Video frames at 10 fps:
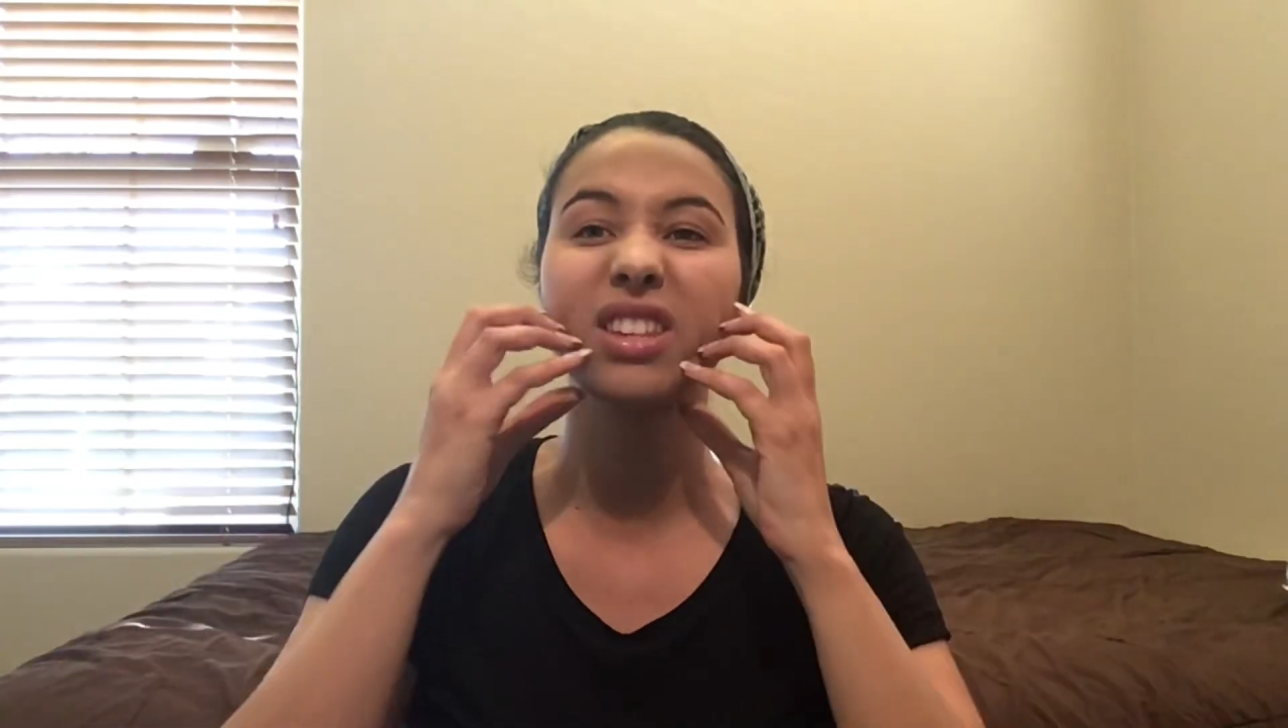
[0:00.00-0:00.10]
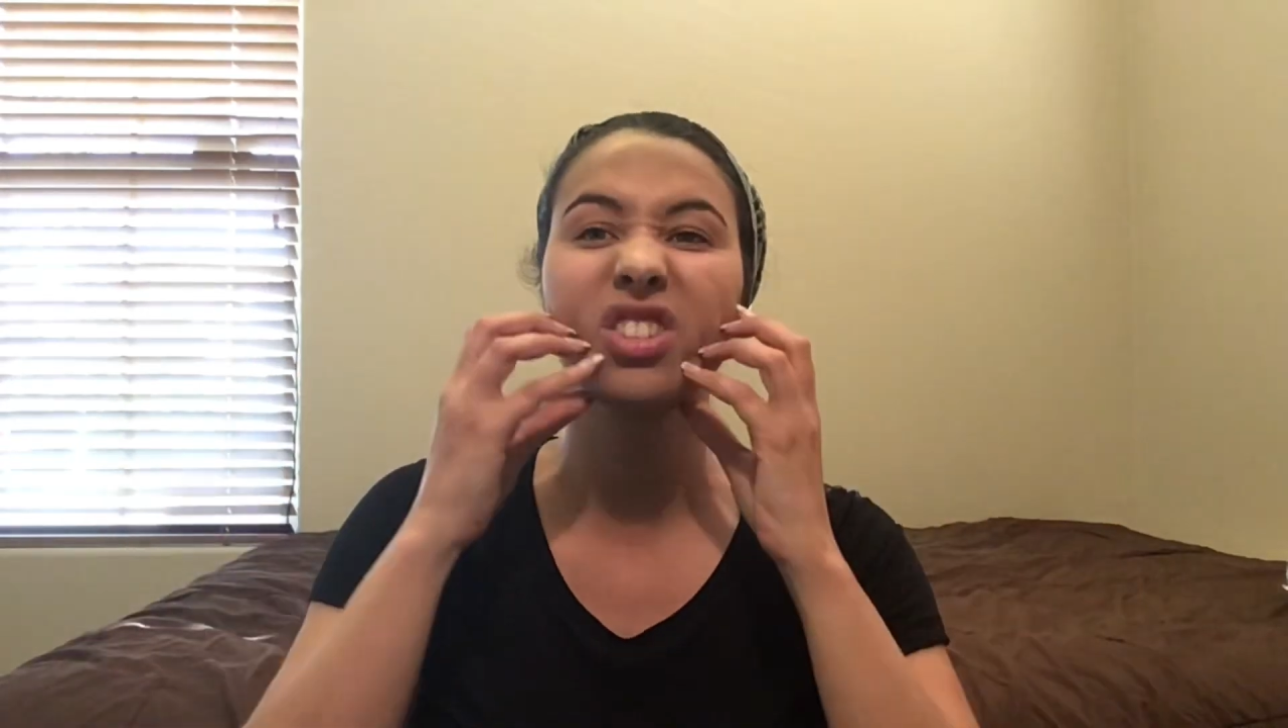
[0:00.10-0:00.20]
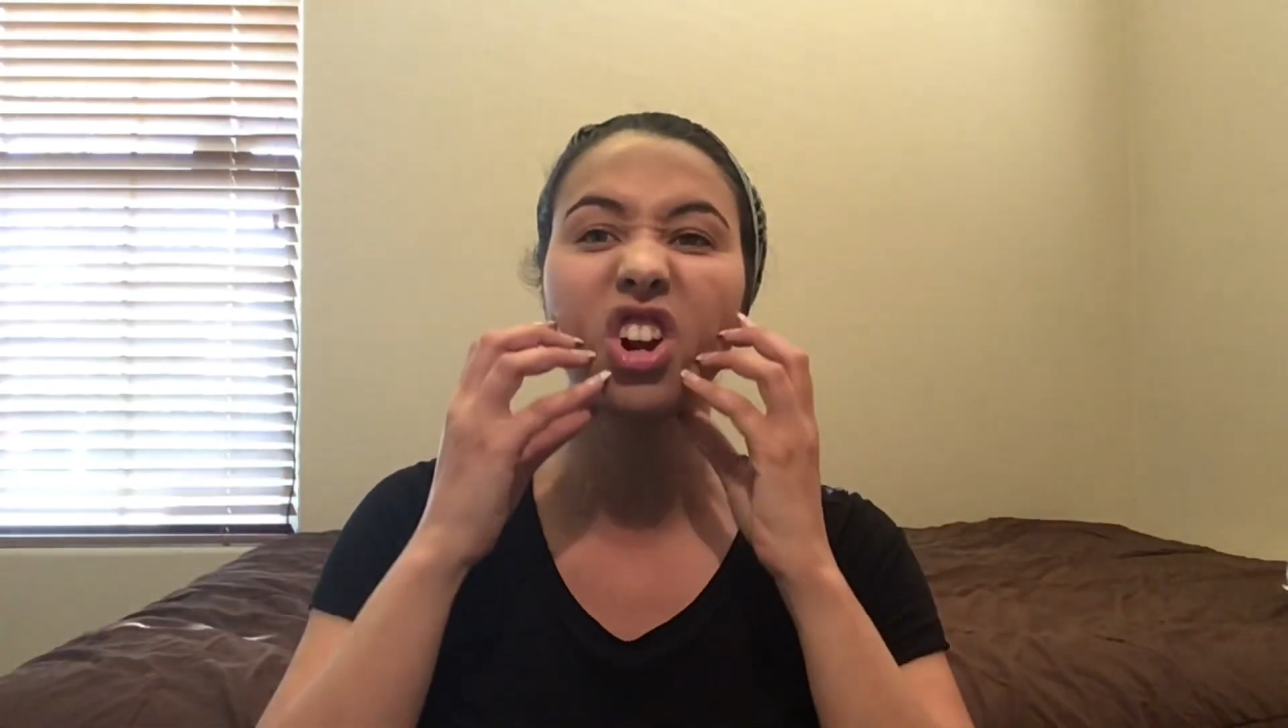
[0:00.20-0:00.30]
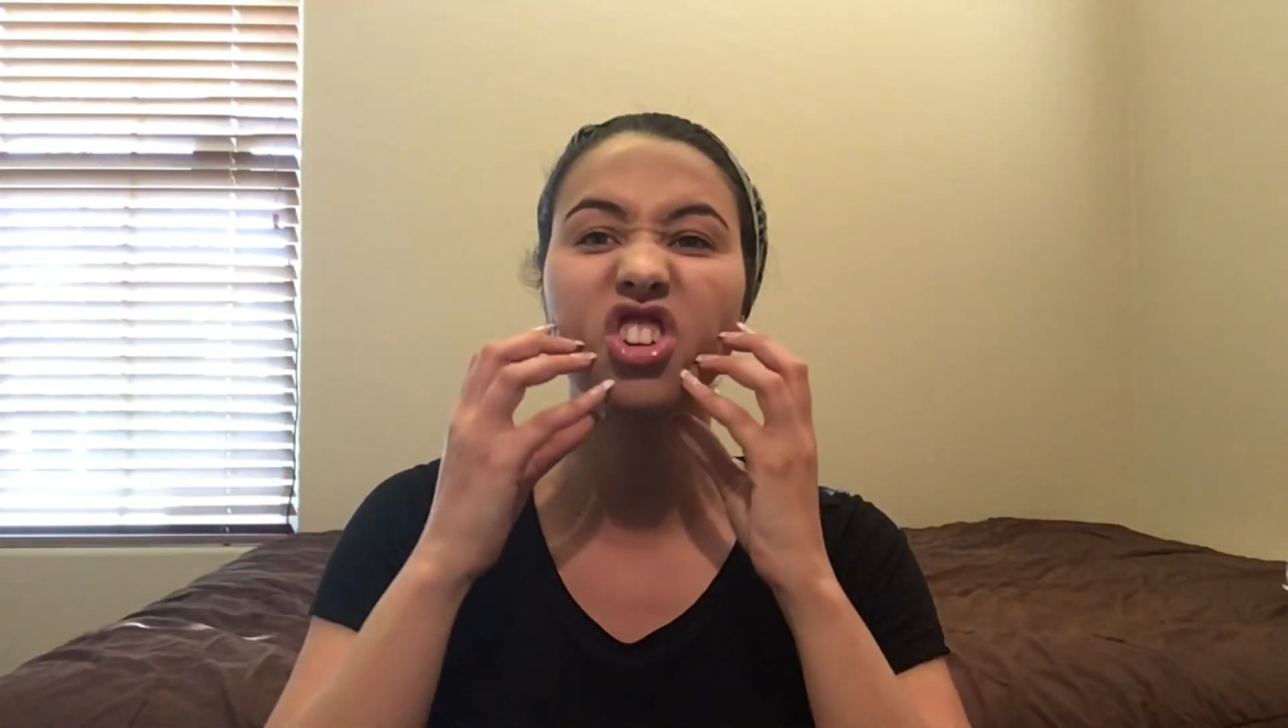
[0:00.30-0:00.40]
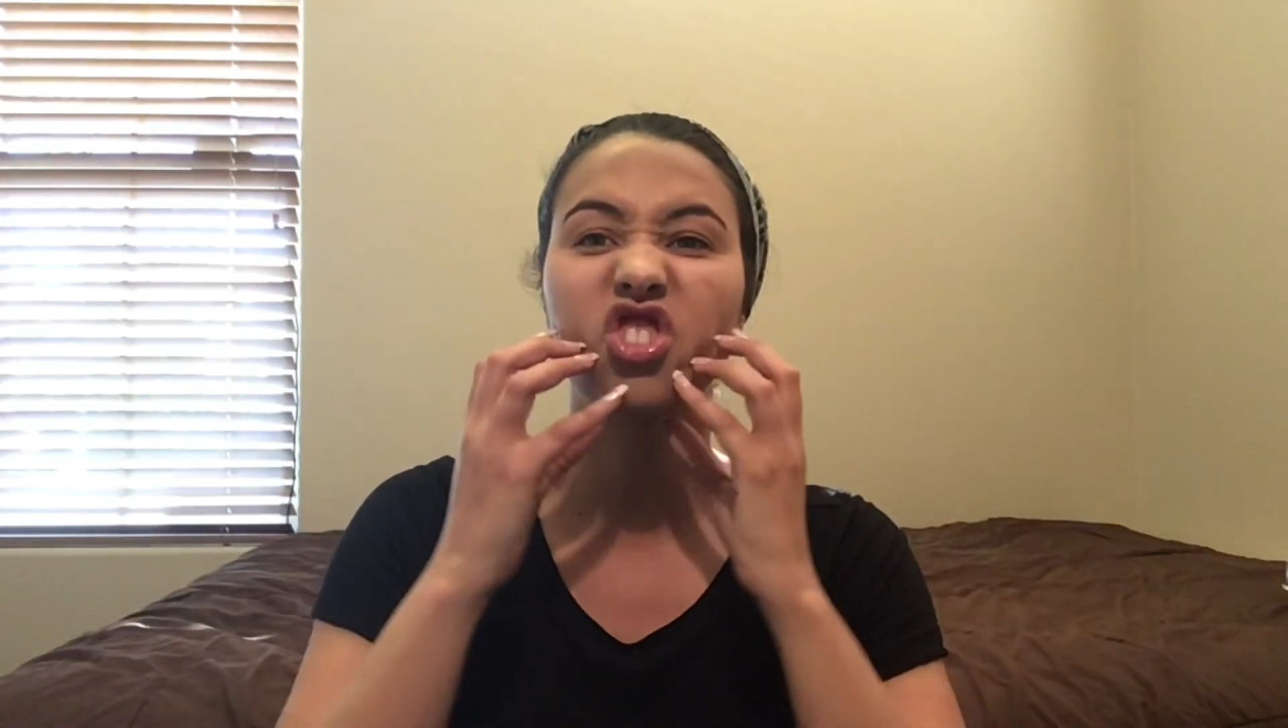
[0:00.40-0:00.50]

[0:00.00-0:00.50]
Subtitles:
this is our